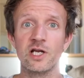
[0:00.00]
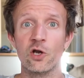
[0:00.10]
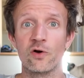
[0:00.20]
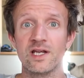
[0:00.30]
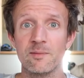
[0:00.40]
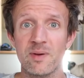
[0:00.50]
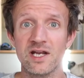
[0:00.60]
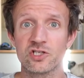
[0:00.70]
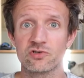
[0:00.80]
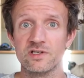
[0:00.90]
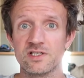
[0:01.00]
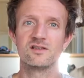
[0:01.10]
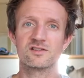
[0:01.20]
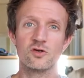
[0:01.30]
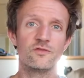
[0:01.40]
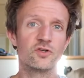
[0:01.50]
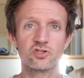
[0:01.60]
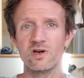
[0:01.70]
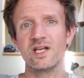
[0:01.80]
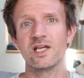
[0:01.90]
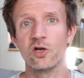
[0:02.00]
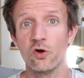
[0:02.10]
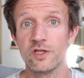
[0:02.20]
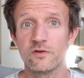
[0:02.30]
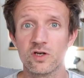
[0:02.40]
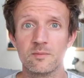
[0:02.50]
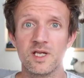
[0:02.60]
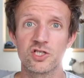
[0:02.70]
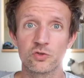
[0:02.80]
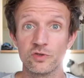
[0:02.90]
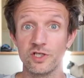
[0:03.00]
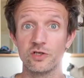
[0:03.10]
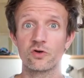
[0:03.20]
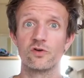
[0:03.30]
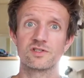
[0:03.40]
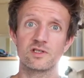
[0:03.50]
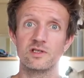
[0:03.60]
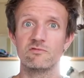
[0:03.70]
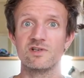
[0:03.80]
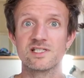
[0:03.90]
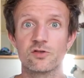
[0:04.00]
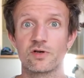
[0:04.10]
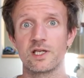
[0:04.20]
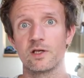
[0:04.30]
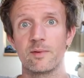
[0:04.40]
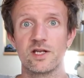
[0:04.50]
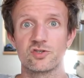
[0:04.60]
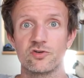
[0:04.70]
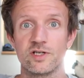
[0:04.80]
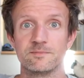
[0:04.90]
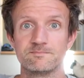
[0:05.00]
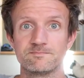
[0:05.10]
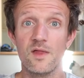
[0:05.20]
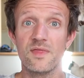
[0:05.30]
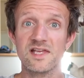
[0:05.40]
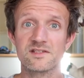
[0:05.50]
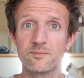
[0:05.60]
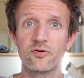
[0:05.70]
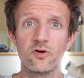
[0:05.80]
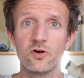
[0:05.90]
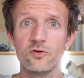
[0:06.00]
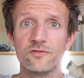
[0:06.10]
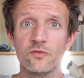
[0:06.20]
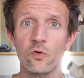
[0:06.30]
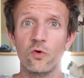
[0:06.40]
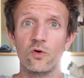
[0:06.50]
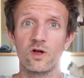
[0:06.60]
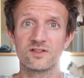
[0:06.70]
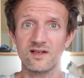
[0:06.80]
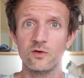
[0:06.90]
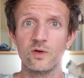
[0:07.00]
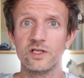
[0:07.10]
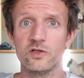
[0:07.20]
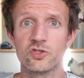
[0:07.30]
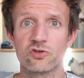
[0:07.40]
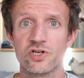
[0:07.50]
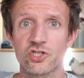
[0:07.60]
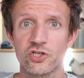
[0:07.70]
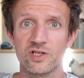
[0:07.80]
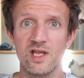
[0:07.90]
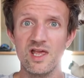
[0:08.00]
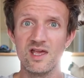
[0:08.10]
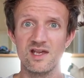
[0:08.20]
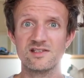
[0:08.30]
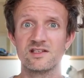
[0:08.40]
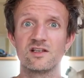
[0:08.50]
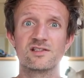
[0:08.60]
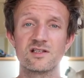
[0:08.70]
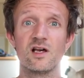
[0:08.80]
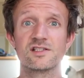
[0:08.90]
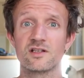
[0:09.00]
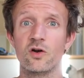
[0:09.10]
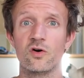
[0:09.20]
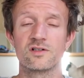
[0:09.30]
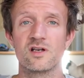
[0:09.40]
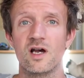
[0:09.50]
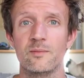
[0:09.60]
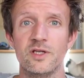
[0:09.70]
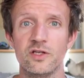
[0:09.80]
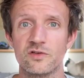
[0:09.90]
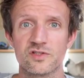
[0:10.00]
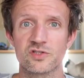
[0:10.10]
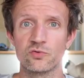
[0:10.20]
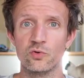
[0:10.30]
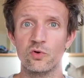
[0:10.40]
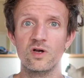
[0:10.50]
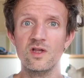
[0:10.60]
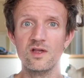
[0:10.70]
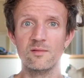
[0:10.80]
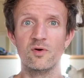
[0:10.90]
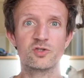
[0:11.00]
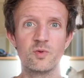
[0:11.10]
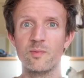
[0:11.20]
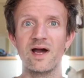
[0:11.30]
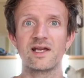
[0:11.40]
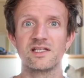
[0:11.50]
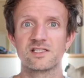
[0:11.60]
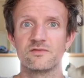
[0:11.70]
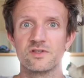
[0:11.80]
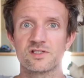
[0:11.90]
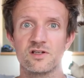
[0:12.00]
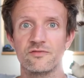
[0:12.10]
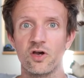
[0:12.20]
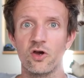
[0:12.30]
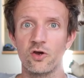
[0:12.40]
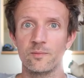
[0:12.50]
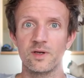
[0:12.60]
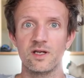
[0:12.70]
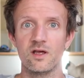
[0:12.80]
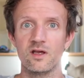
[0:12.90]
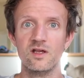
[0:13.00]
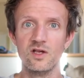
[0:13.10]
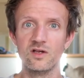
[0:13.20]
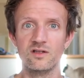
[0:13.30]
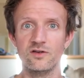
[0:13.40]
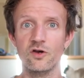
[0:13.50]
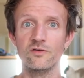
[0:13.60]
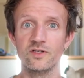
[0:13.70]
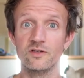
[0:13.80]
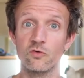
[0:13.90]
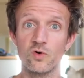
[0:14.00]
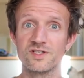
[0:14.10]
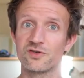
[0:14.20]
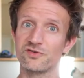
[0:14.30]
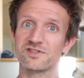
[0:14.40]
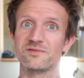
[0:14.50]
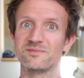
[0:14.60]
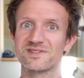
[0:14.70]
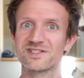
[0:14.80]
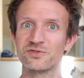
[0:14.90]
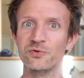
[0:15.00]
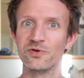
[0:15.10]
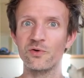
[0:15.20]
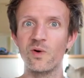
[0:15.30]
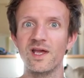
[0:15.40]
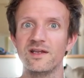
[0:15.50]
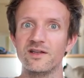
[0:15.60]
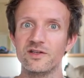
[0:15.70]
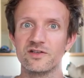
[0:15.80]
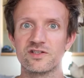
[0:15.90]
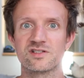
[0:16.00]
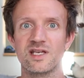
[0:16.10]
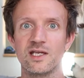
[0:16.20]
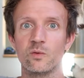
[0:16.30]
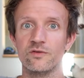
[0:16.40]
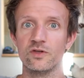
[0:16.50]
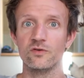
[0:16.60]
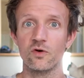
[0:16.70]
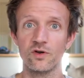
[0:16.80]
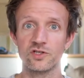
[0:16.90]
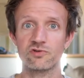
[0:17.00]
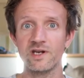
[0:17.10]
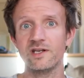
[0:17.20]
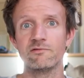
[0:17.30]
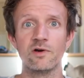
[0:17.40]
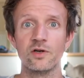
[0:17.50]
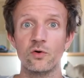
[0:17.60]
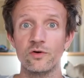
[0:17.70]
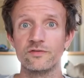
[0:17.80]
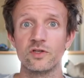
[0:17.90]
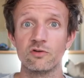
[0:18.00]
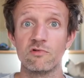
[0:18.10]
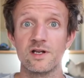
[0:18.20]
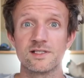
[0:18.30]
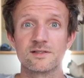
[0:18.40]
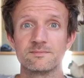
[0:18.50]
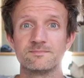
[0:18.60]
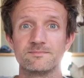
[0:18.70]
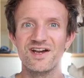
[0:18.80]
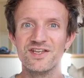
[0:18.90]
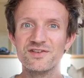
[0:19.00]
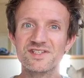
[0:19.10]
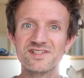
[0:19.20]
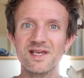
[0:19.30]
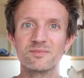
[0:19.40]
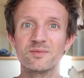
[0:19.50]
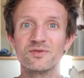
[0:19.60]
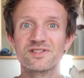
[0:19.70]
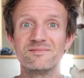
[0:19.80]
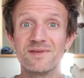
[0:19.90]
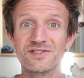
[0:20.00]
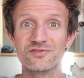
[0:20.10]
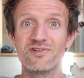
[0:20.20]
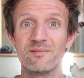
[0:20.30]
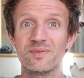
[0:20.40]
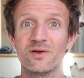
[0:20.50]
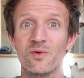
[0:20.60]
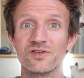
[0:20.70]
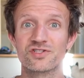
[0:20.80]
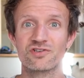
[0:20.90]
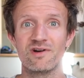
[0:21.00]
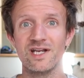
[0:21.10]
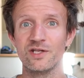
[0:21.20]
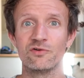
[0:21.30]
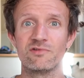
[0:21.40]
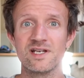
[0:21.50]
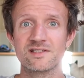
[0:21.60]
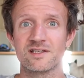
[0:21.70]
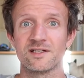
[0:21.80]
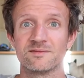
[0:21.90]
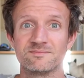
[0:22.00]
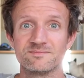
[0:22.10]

very long in the pantry. So if you're training a lot, you've got to make sure that you're constantly restocking your pantry. And that's a pro for Tailwind Nutrition, is it does last a long time, and you can store multiple packets of the stuff at home and know that you've always got some stored away that you can just take with you on a training run or for your race. Are you susceptible to muscle cramping whilst training or racing?